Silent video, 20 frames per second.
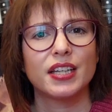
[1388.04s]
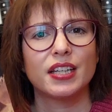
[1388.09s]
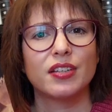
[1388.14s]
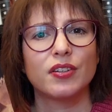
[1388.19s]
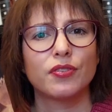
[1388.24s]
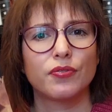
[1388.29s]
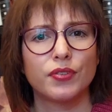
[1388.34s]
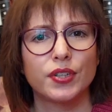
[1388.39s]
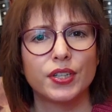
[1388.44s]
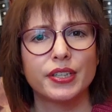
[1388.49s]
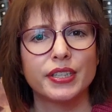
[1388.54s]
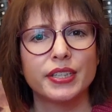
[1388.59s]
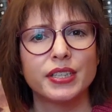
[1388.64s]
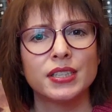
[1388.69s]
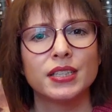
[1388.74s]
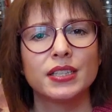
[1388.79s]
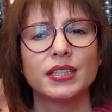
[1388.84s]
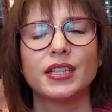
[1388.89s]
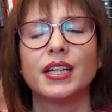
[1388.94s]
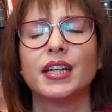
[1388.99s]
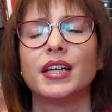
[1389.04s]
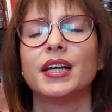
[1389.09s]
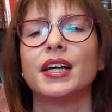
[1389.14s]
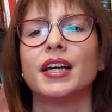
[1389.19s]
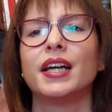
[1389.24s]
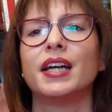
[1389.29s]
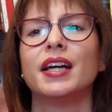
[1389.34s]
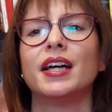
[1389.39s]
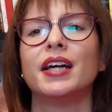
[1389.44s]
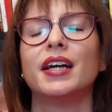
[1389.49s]
in the field.
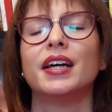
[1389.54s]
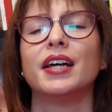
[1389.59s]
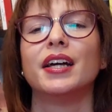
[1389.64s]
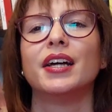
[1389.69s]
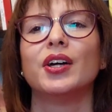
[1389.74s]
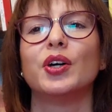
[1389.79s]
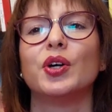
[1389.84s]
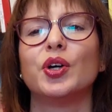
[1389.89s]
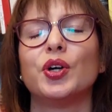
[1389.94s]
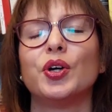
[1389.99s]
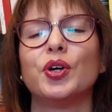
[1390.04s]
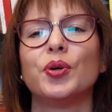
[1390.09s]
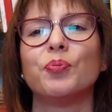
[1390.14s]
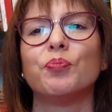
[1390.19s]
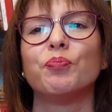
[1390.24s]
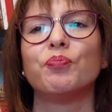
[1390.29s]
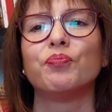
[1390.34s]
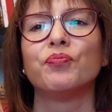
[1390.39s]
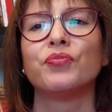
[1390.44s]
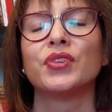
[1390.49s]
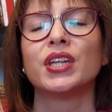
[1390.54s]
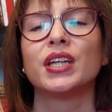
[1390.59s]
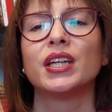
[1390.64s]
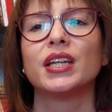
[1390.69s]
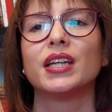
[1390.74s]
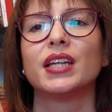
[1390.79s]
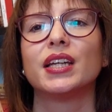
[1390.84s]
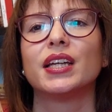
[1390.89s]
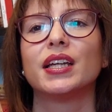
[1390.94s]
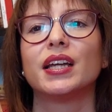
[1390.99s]
And
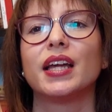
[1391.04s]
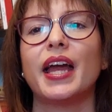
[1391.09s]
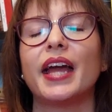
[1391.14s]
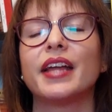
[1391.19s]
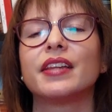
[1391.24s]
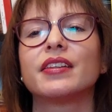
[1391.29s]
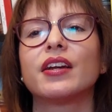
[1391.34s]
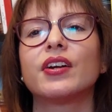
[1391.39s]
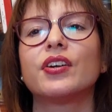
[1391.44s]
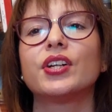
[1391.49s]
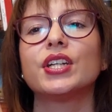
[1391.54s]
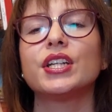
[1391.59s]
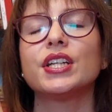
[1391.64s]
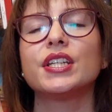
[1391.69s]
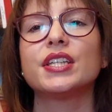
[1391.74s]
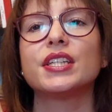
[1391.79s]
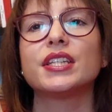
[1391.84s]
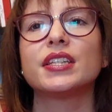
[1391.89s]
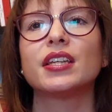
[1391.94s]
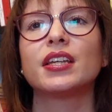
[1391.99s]
there is